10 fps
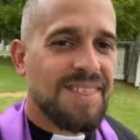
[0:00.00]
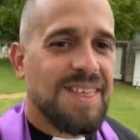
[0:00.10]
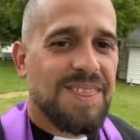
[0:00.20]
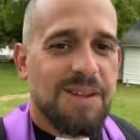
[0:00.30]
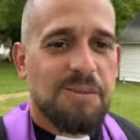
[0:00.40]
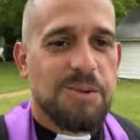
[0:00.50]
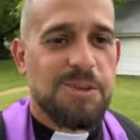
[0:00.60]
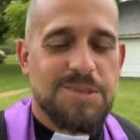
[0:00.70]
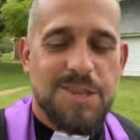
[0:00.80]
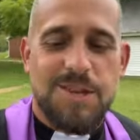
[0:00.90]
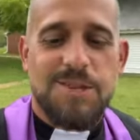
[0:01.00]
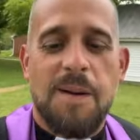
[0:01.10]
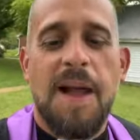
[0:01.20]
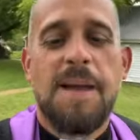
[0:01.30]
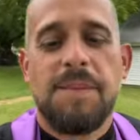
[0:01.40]
that they would use to
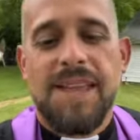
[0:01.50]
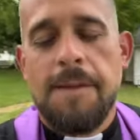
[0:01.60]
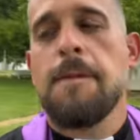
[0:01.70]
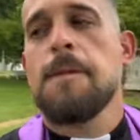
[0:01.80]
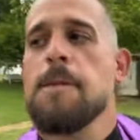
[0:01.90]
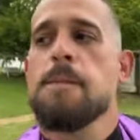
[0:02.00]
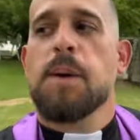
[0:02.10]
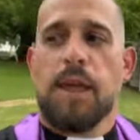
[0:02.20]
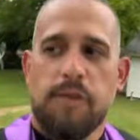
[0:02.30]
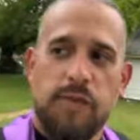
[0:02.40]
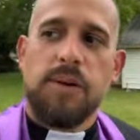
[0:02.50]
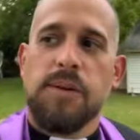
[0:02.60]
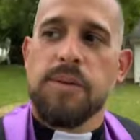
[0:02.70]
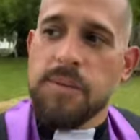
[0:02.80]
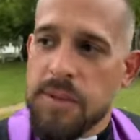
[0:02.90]
describe me, but I
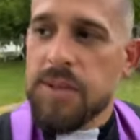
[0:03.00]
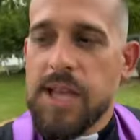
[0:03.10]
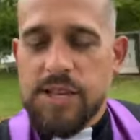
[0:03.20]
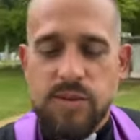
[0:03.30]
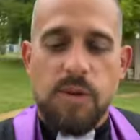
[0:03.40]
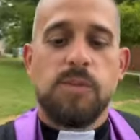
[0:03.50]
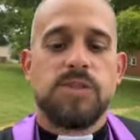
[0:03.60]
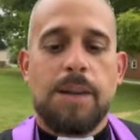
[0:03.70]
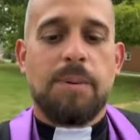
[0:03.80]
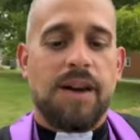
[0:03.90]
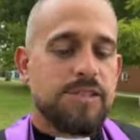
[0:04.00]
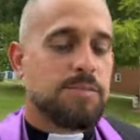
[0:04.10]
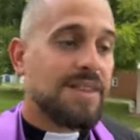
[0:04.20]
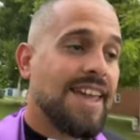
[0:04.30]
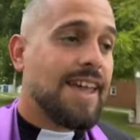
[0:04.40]
feel as normal as I
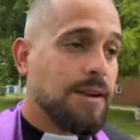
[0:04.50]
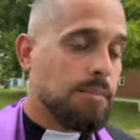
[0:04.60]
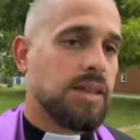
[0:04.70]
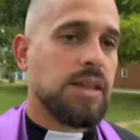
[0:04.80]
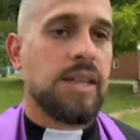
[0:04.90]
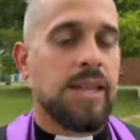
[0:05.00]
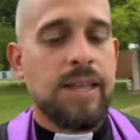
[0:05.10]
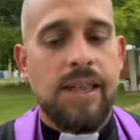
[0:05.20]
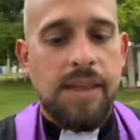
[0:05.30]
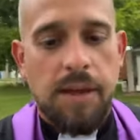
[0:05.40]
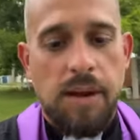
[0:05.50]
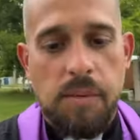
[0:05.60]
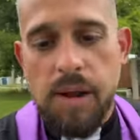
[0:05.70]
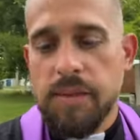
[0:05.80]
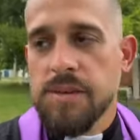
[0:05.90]
possibly can be
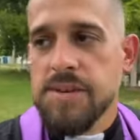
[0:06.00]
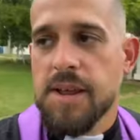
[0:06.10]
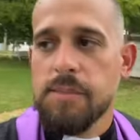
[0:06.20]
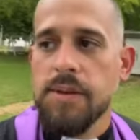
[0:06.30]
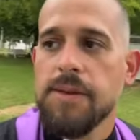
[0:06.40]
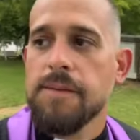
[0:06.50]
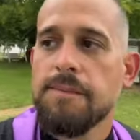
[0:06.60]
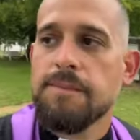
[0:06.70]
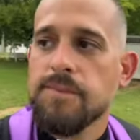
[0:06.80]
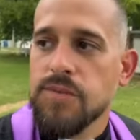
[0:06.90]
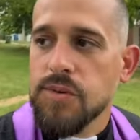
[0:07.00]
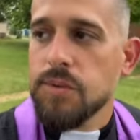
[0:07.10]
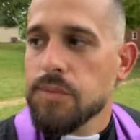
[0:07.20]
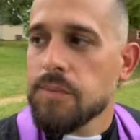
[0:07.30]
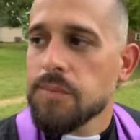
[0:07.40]
around this time of year. So